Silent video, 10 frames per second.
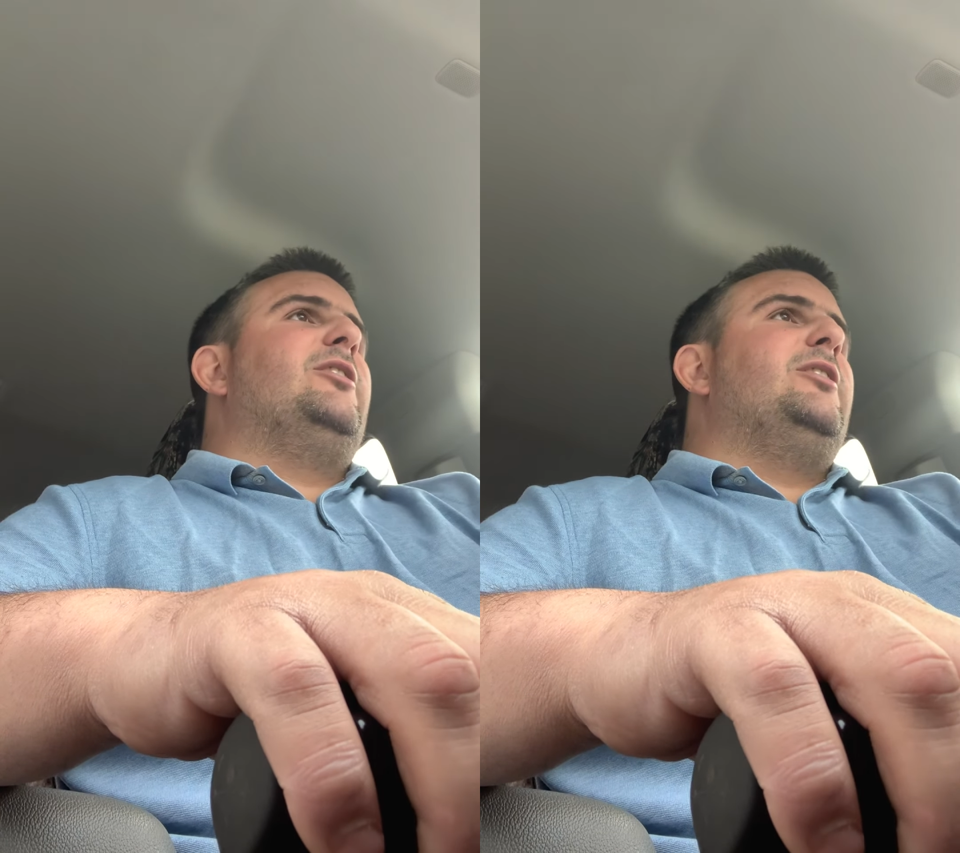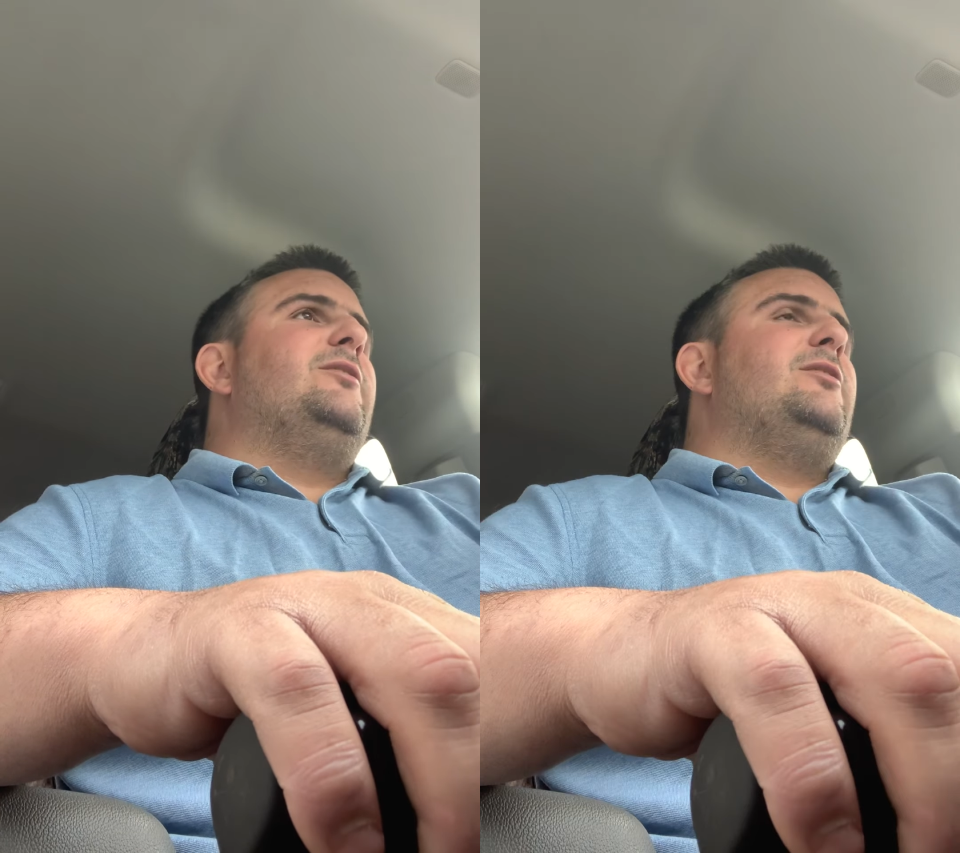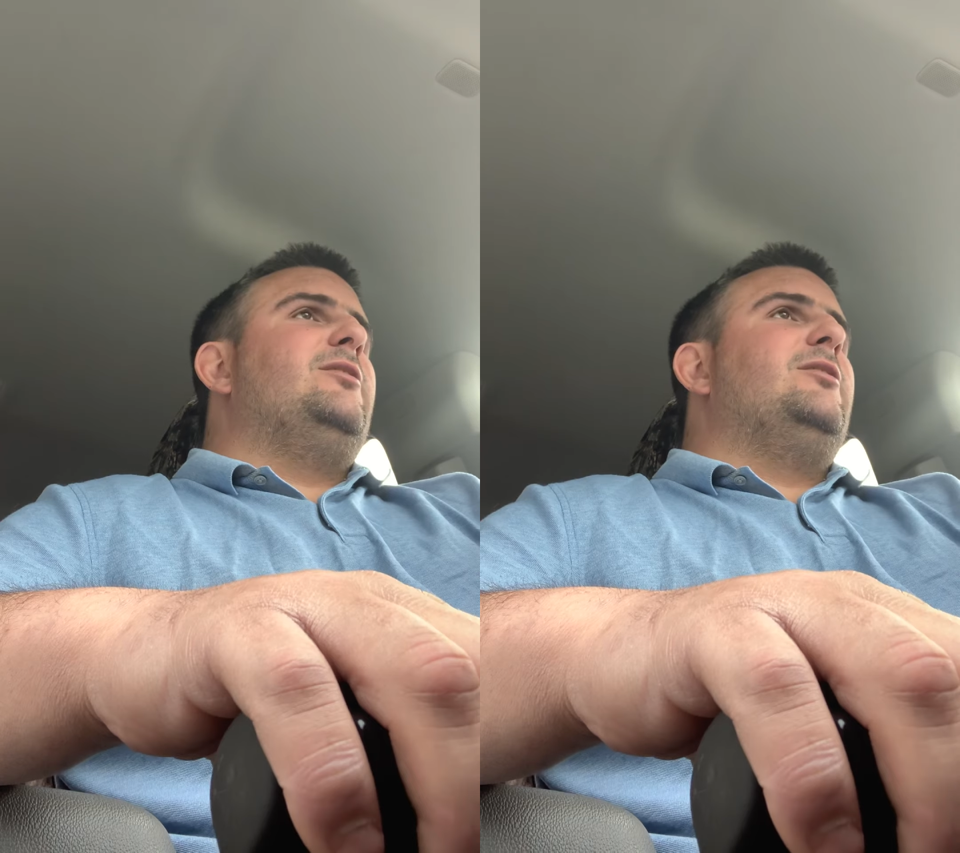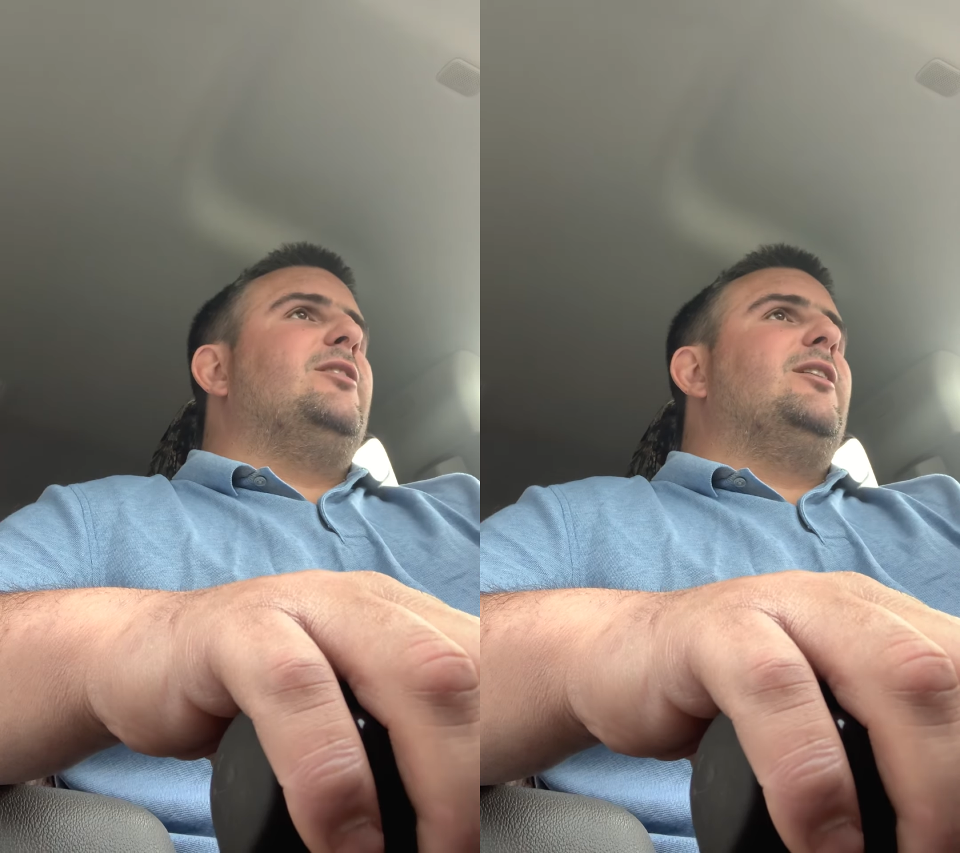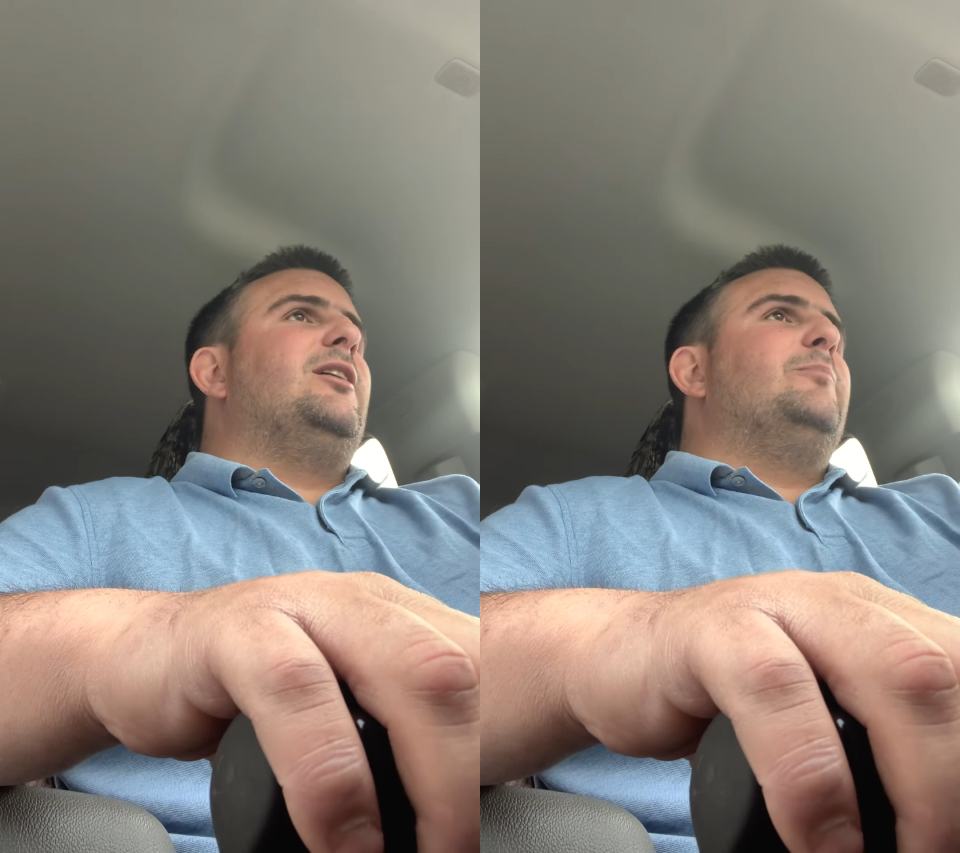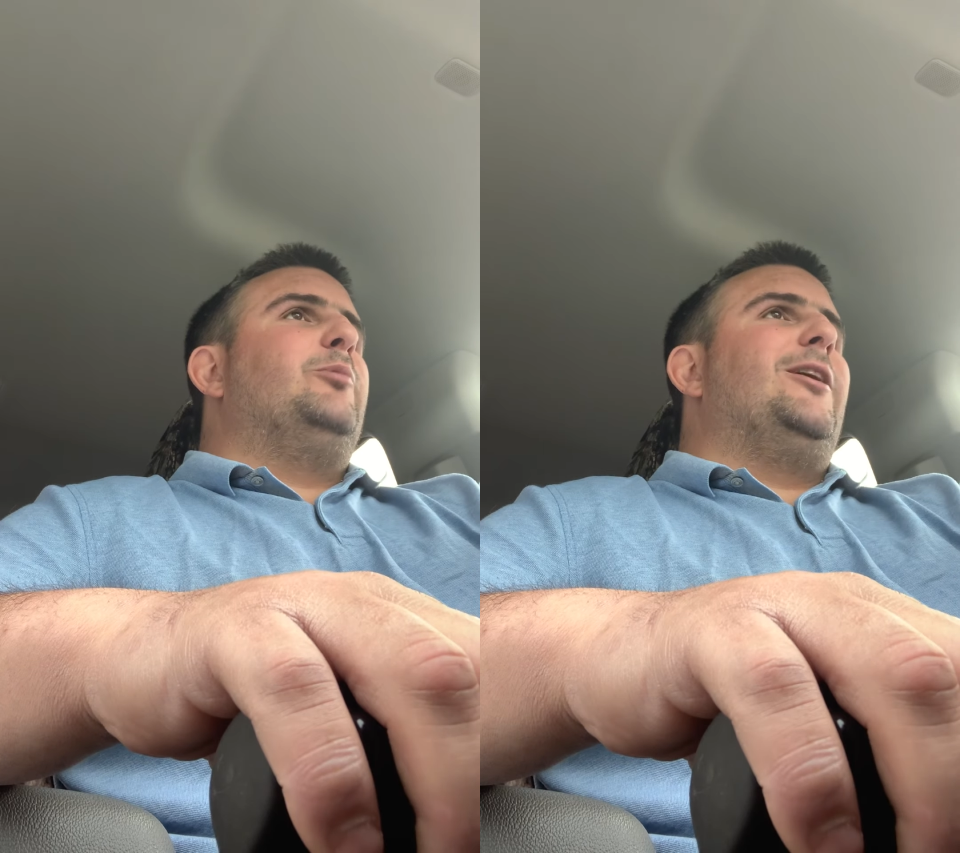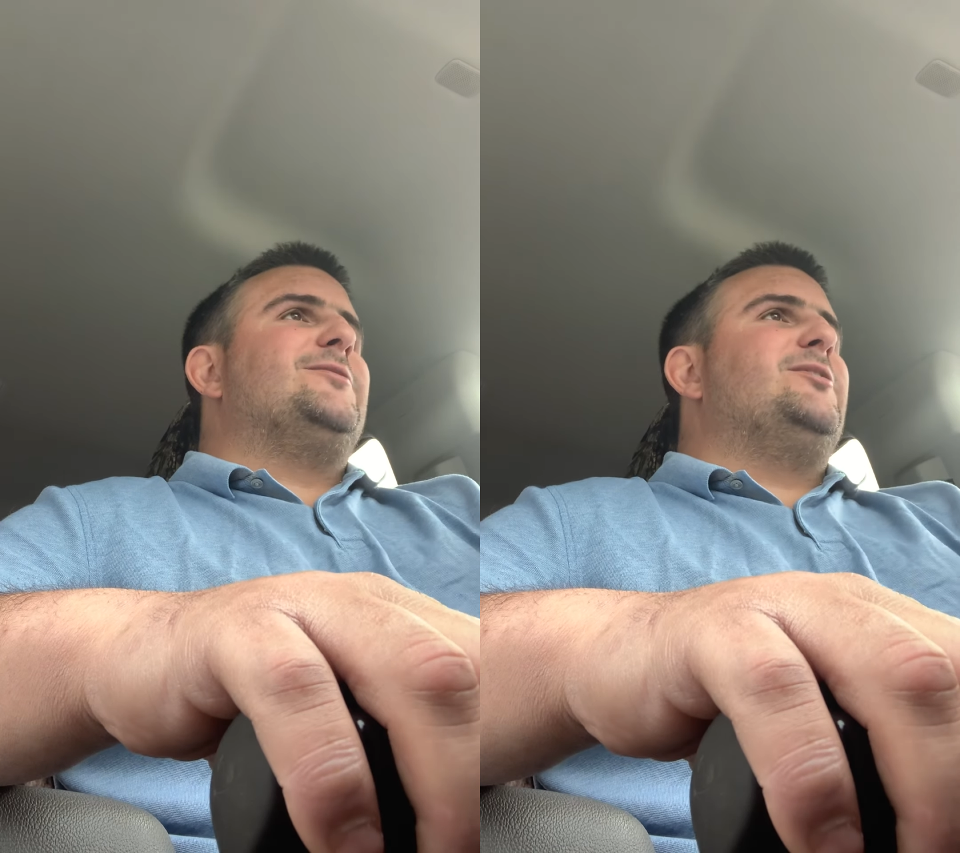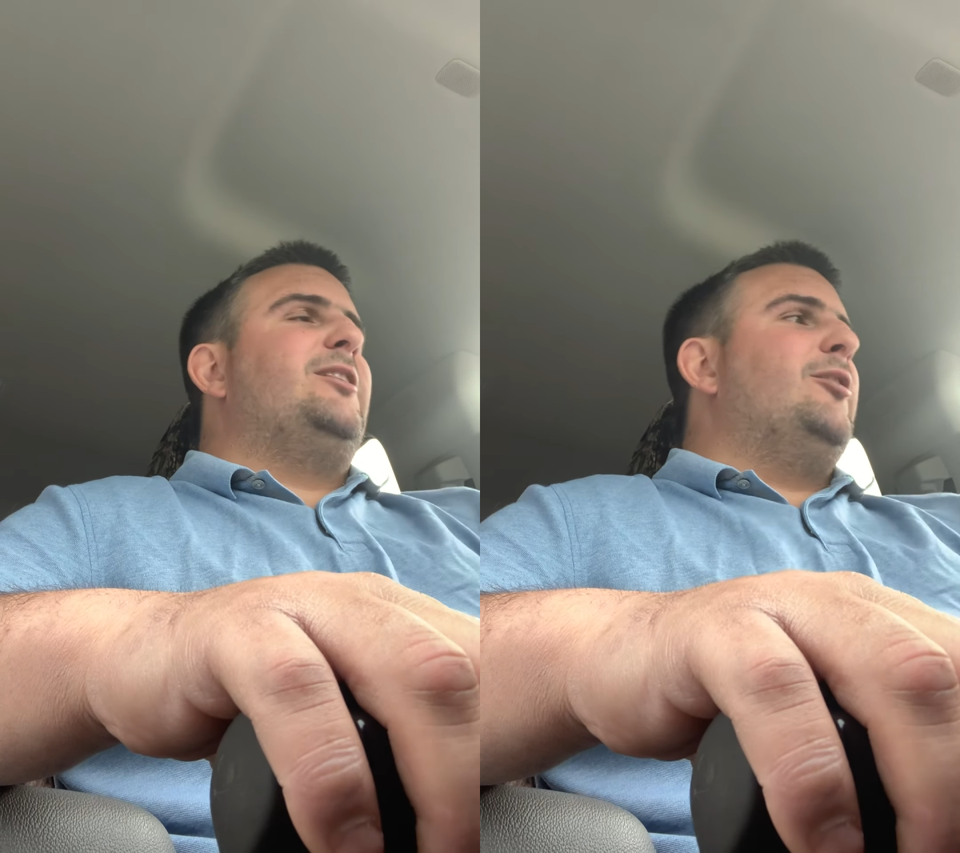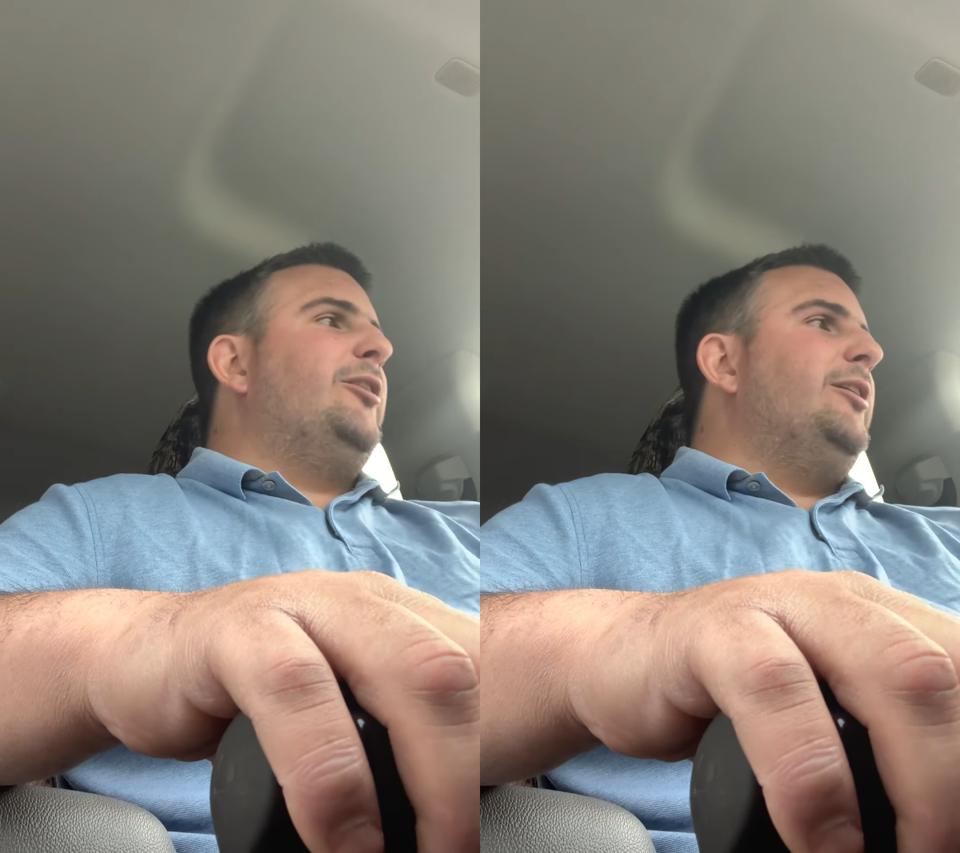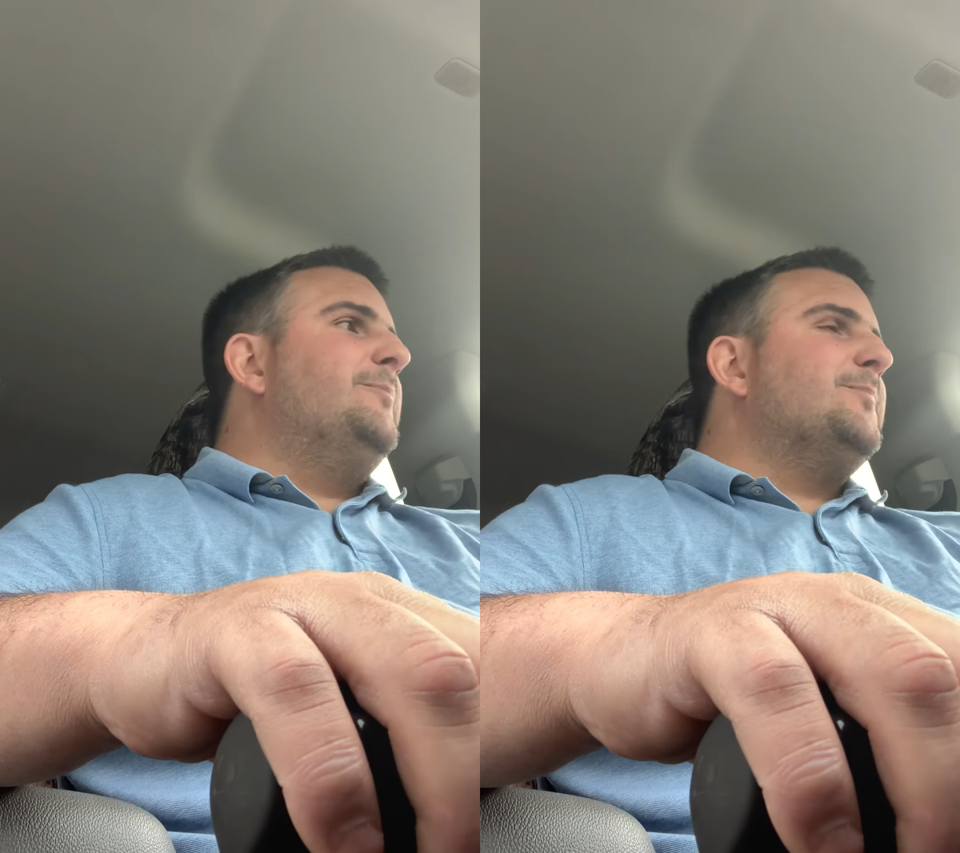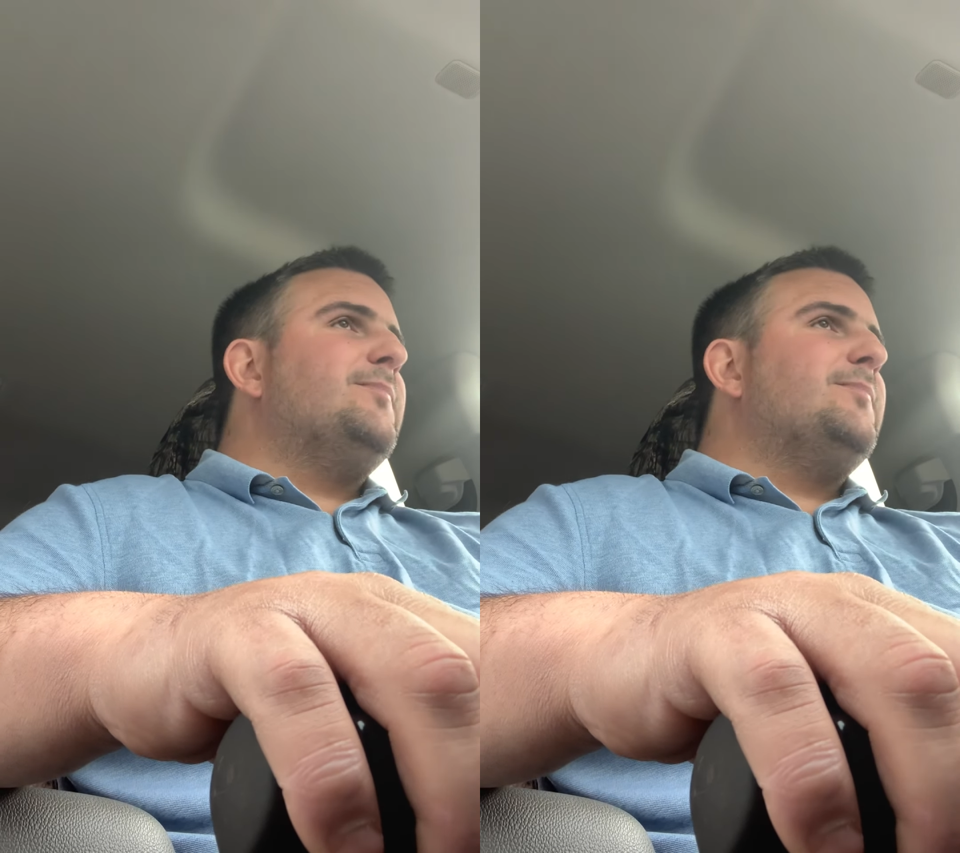in the Boston area.